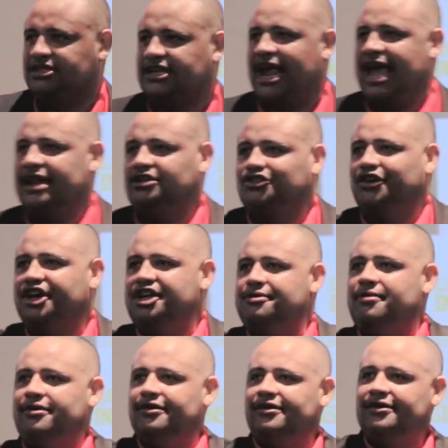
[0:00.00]
So I had a
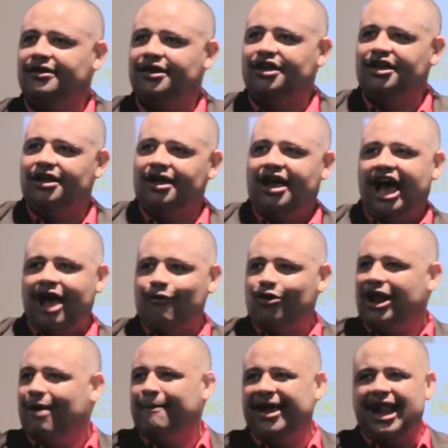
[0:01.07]
dream. I
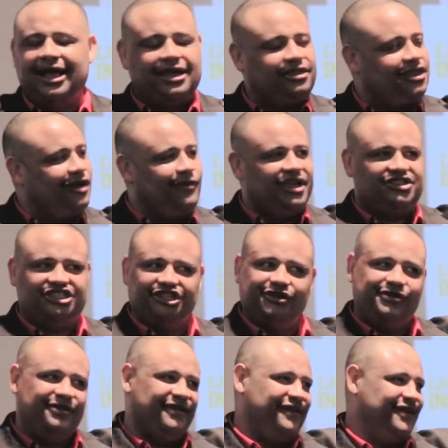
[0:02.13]
may not get there with
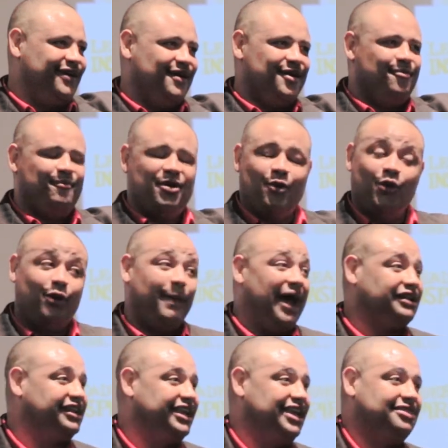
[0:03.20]
you, but we're
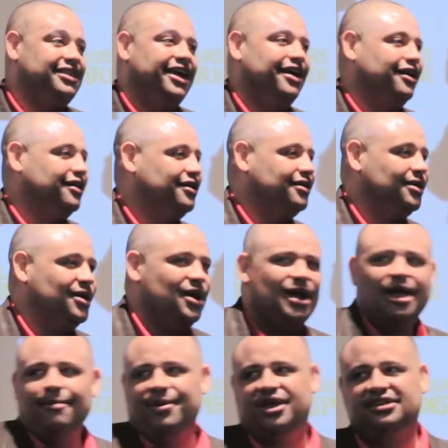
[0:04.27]
about to get there.
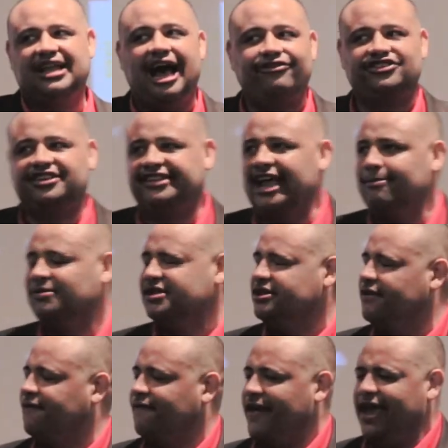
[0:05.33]
Because I've stepped
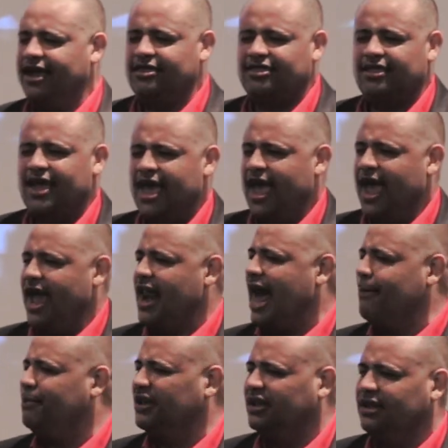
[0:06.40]
into faith, and
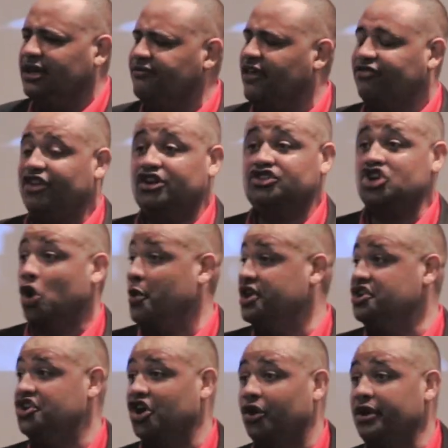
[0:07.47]
I believe that there's no
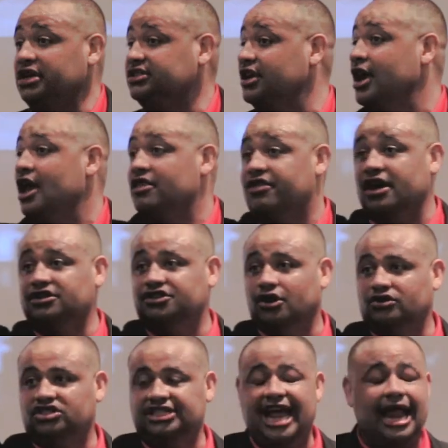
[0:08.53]
endurance, there's
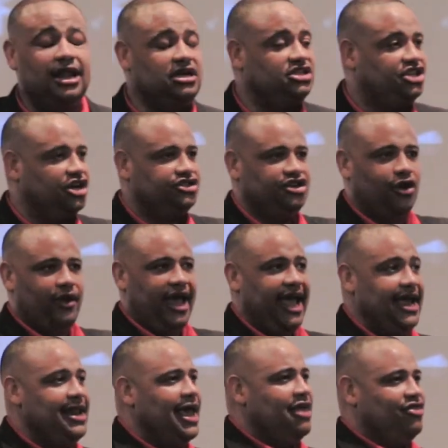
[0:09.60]
no challenge, there's no
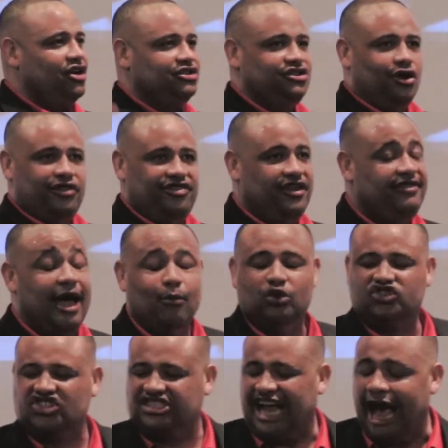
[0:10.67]
hate, there's nothing that
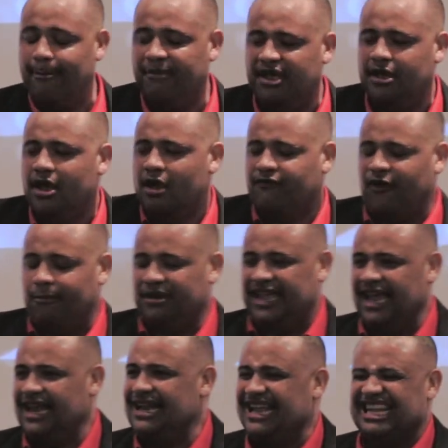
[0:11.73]
will stop me from
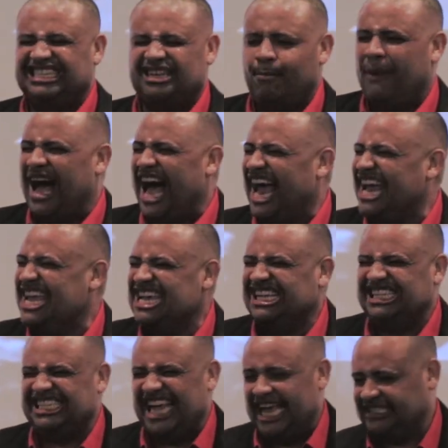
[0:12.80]
getting into my
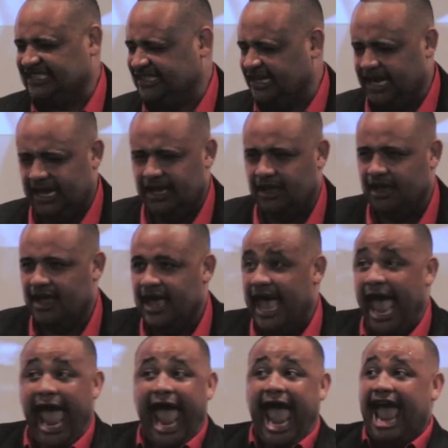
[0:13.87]
destiny.
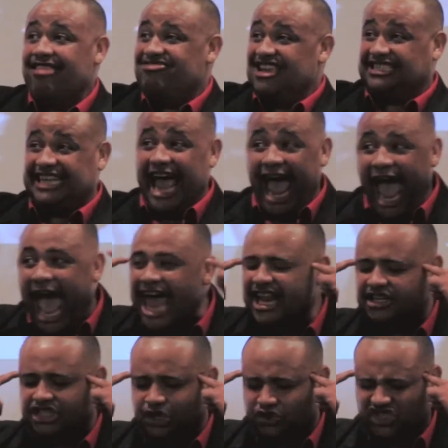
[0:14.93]
And this
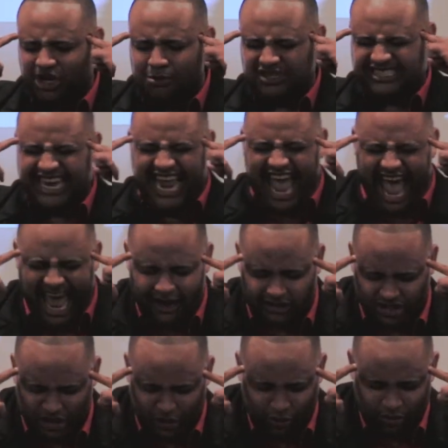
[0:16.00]
attitude, someone say
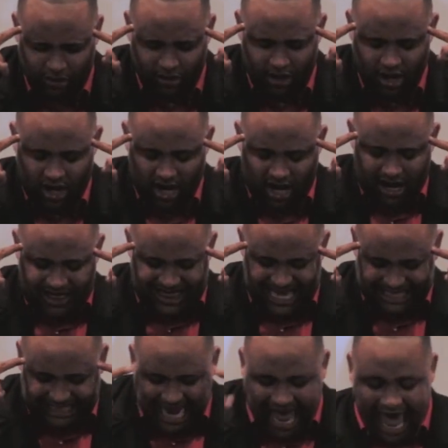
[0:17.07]
attitude.
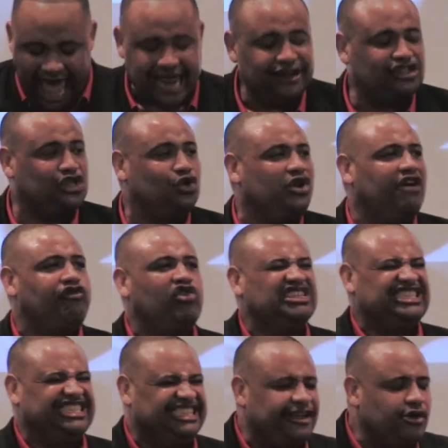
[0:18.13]
This attitude of
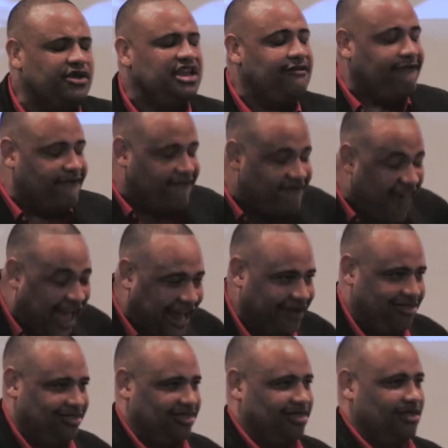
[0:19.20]
resilient
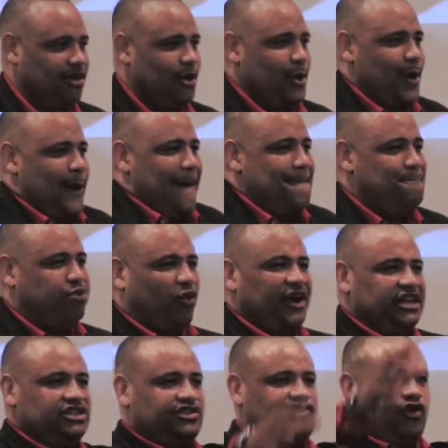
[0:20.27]
faith
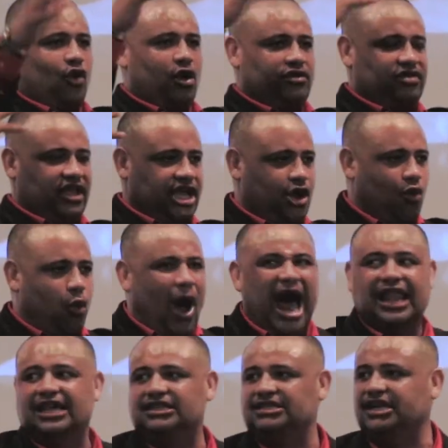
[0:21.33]
brings forth
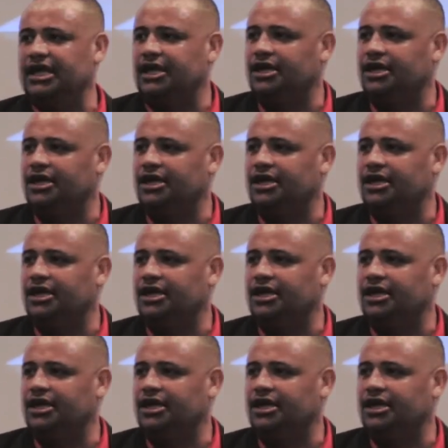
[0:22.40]
equality.